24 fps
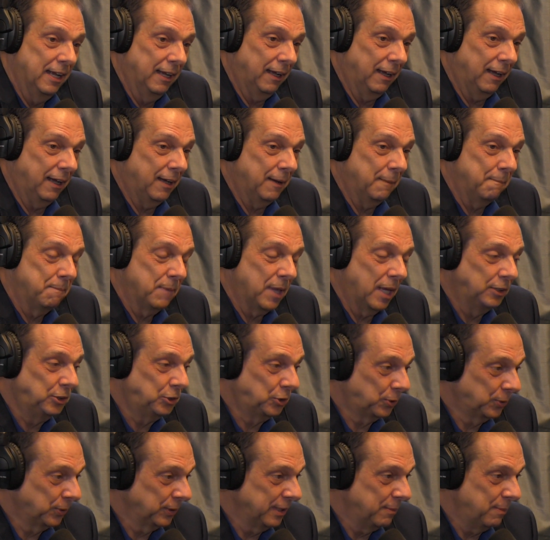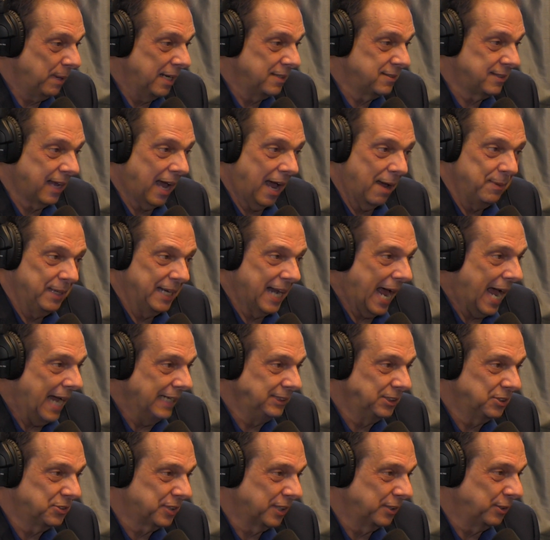A truly amazing. I mean, I
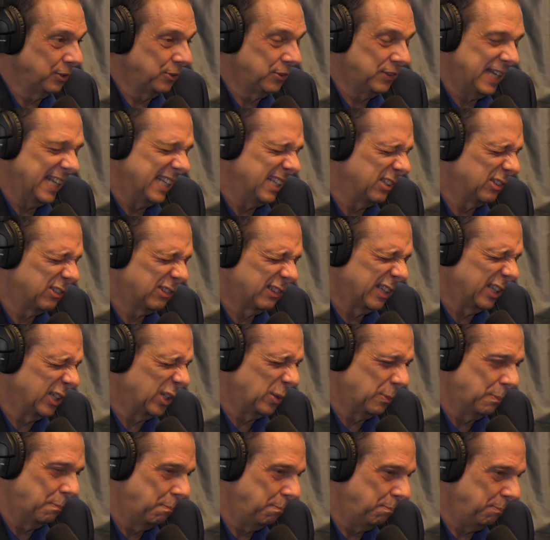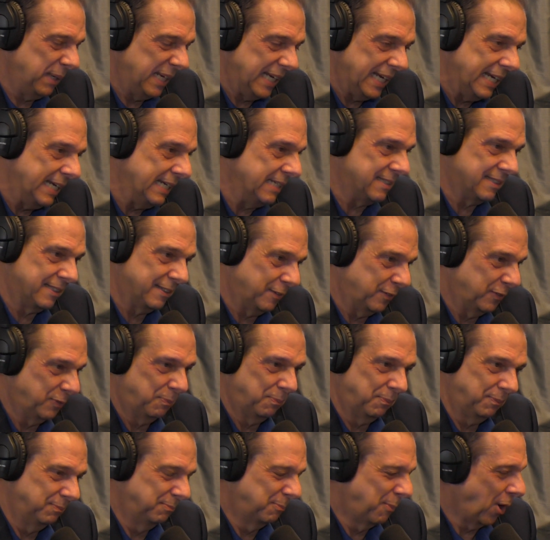just understand this little piece of
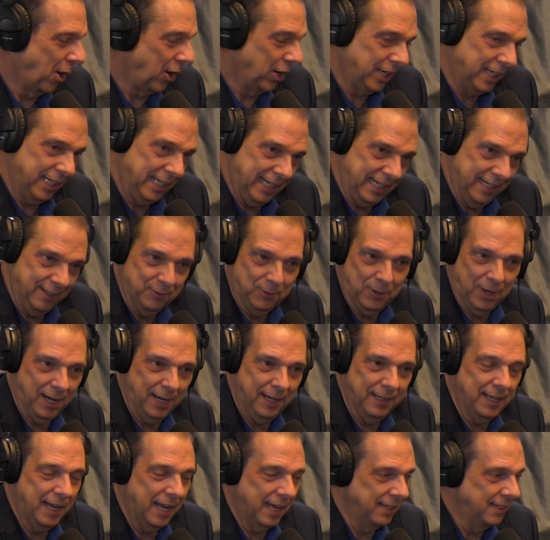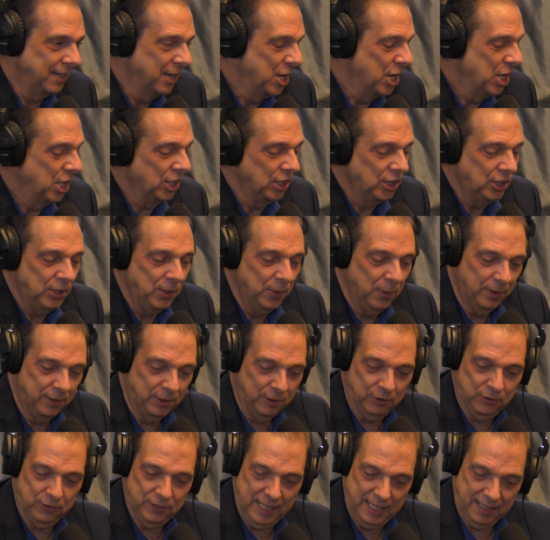marketing, right? And you
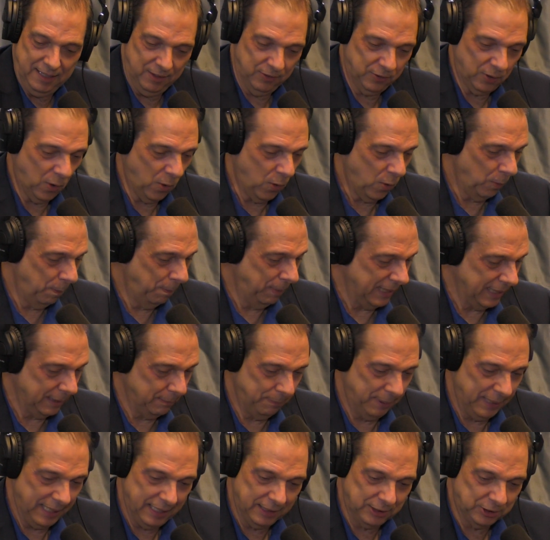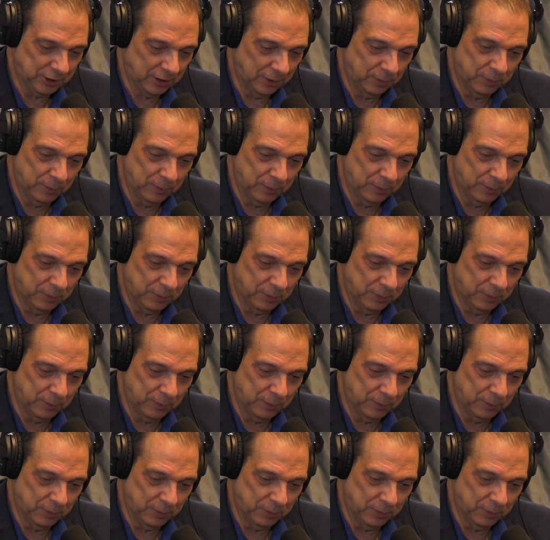understand this whole big picture,